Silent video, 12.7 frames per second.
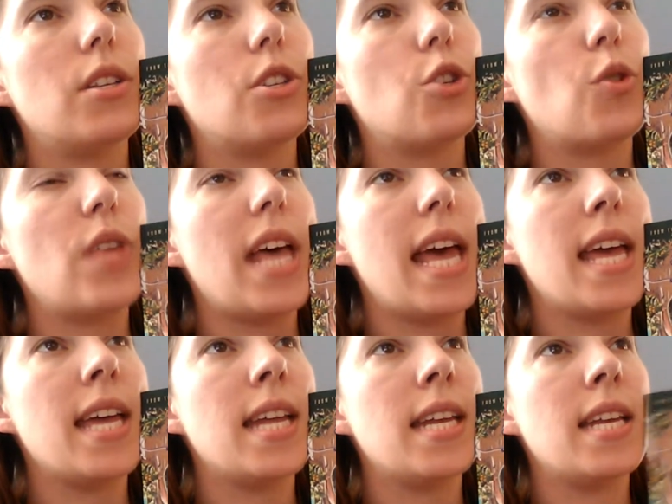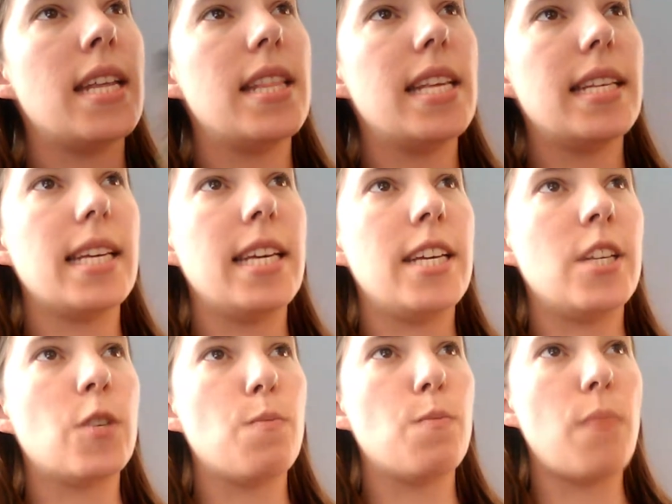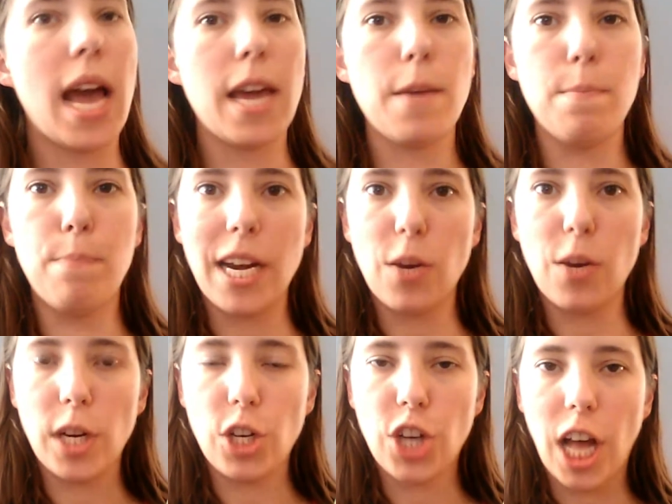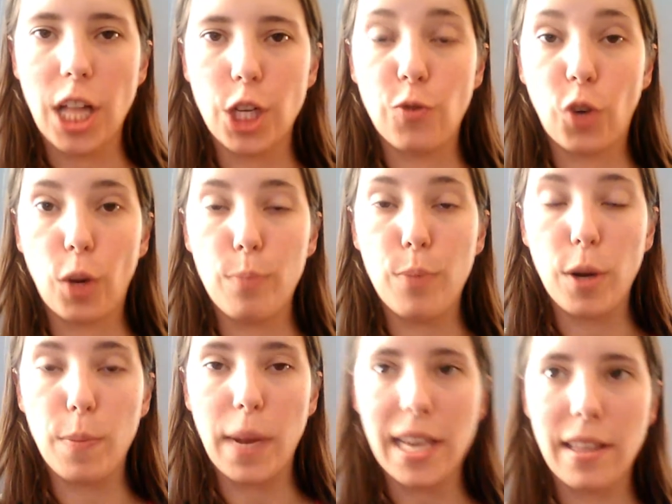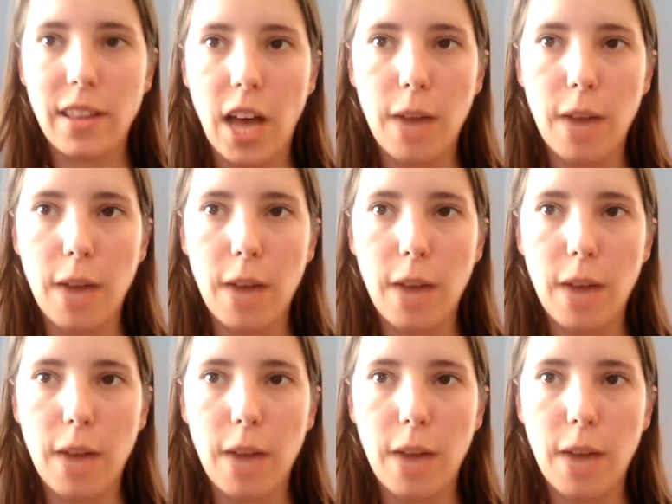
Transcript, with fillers: so then this is my buddy read challenge for Book buddy